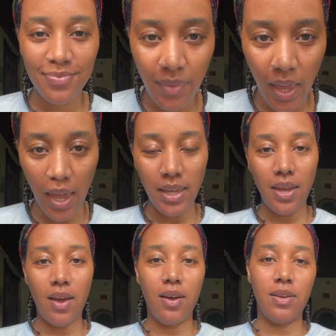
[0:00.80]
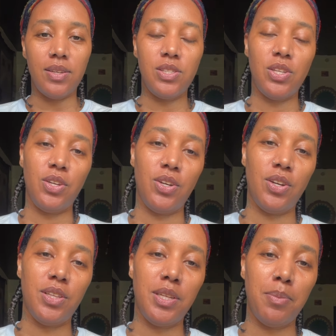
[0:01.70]
Hey y'all, it's your
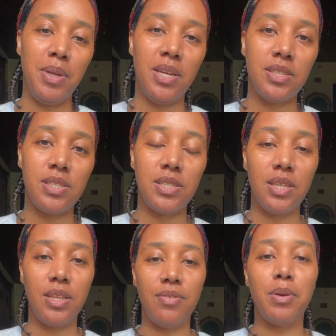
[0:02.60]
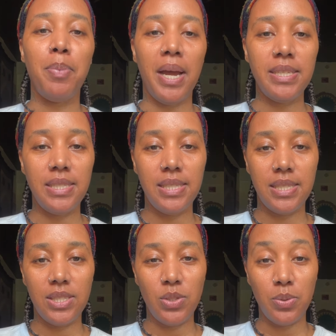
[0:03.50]
girl, and I'm here to deliver Pisces
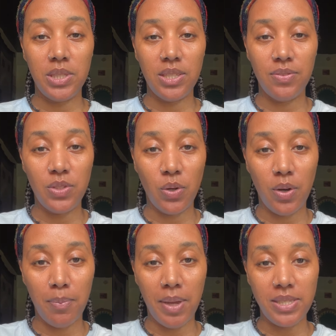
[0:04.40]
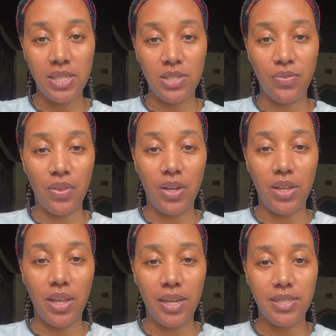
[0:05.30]
intuitive Torah message for the
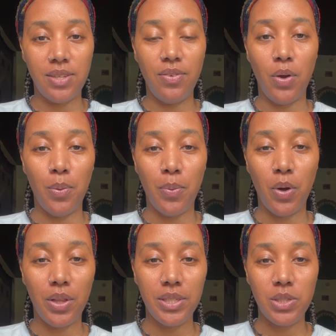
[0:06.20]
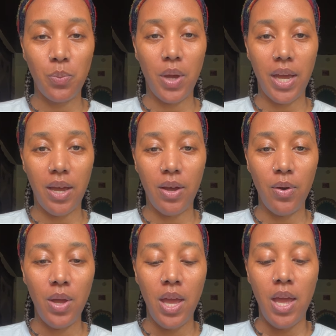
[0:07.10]
collective. Hope all is
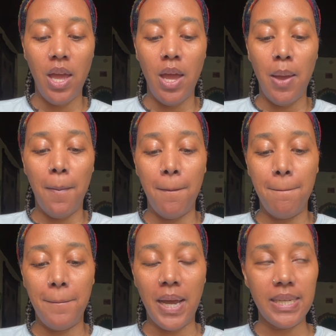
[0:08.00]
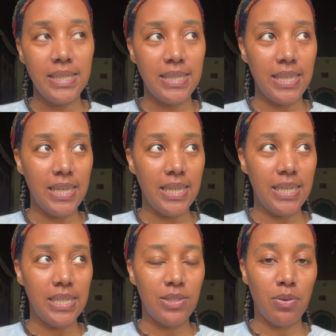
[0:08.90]
well.
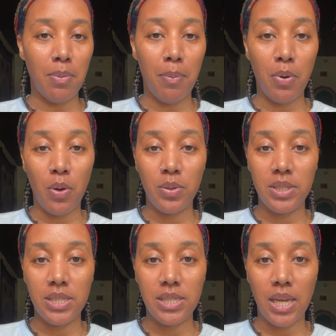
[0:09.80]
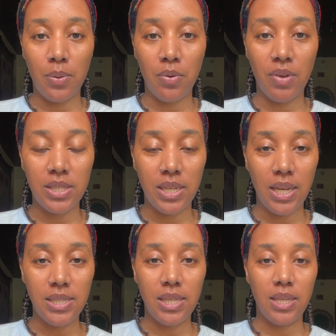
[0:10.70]
Pisces, remember only to take what
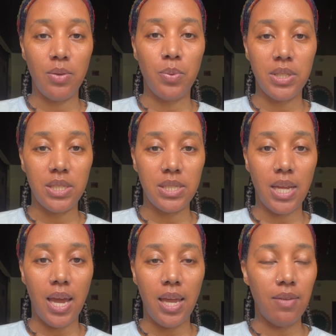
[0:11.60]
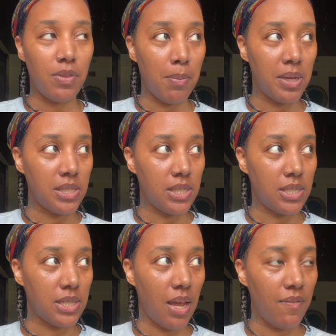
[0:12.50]
resonates and leave what does not. If the message
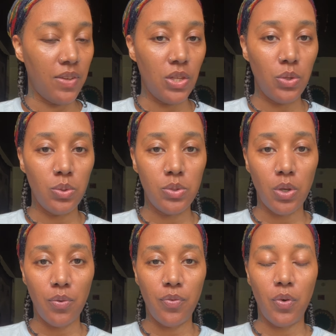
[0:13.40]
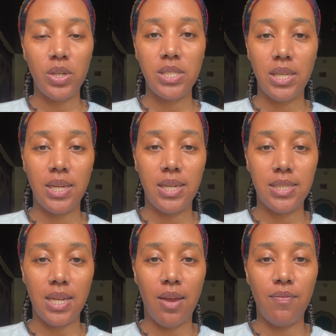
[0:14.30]
is not for you, don't force it. It
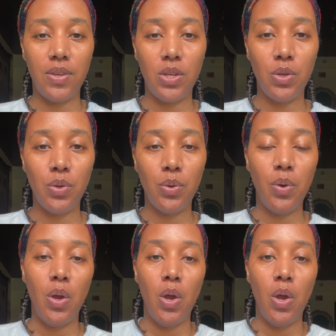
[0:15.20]
is not for you.